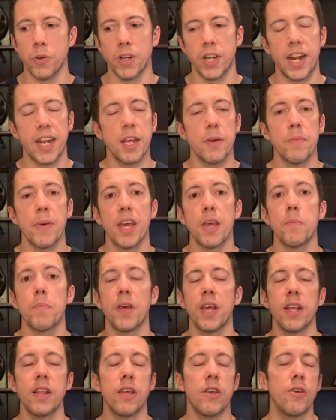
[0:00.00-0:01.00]
And it may be
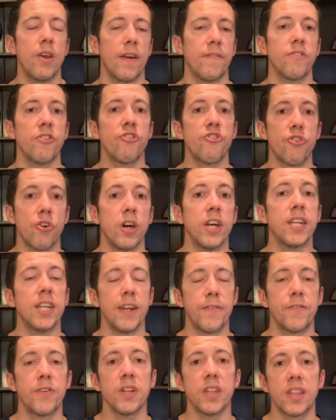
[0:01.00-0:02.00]
that you have to try
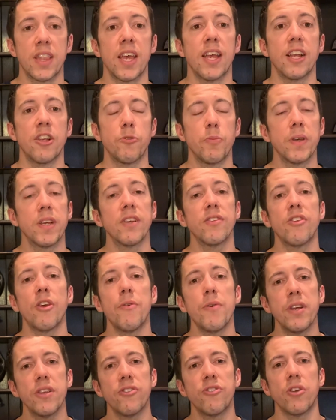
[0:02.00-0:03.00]
different things, because there
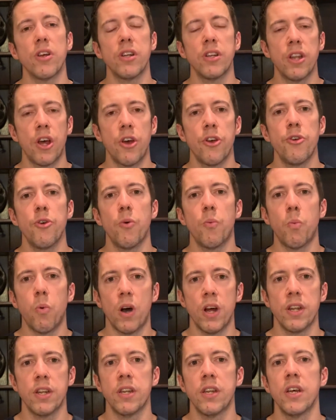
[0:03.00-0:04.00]
is no
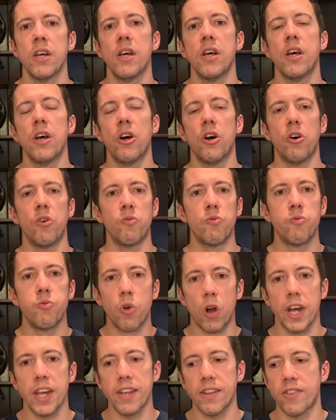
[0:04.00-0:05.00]
one
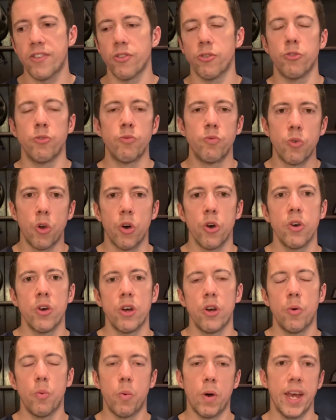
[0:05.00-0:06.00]
right or wrong
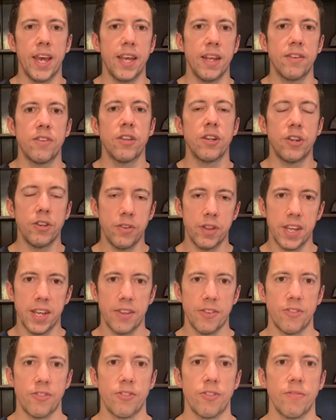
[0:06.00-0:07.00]
way to do
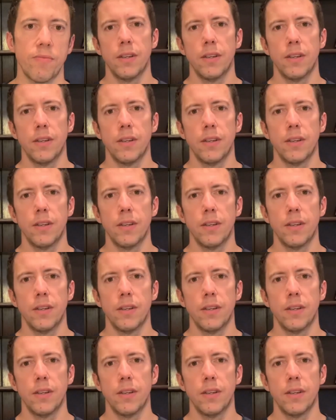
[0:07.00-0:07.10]
this.